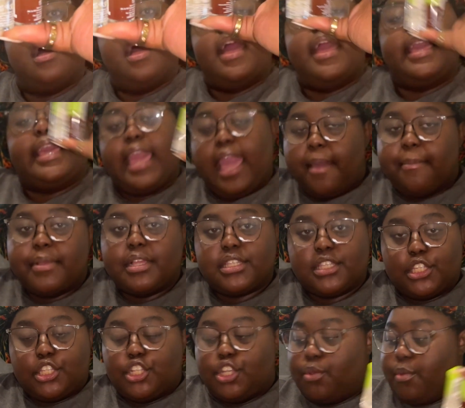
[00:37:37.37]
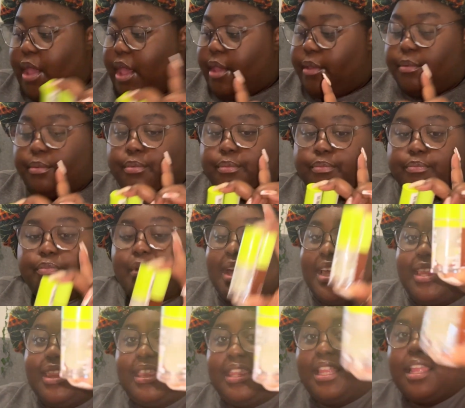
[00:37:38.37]
It came as a duo.
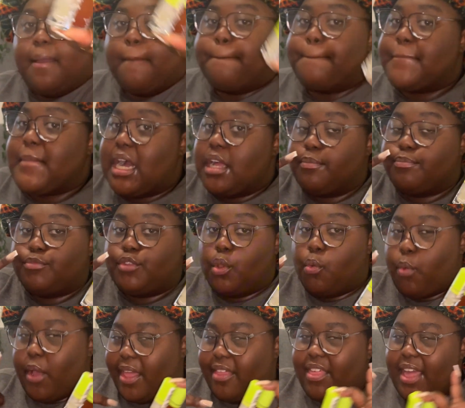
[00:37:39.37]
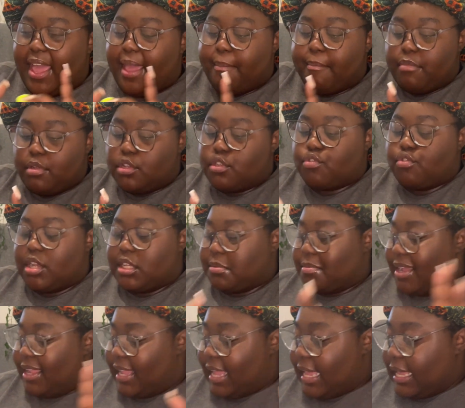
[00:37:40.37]
And the way that it moisturized
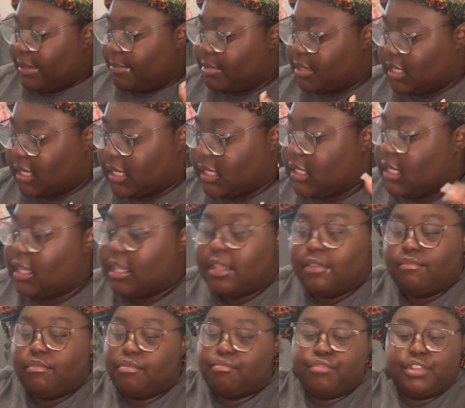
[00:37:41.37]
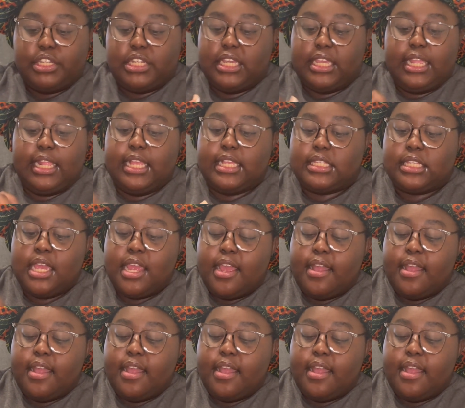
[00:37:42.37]
my lips is ridiculous.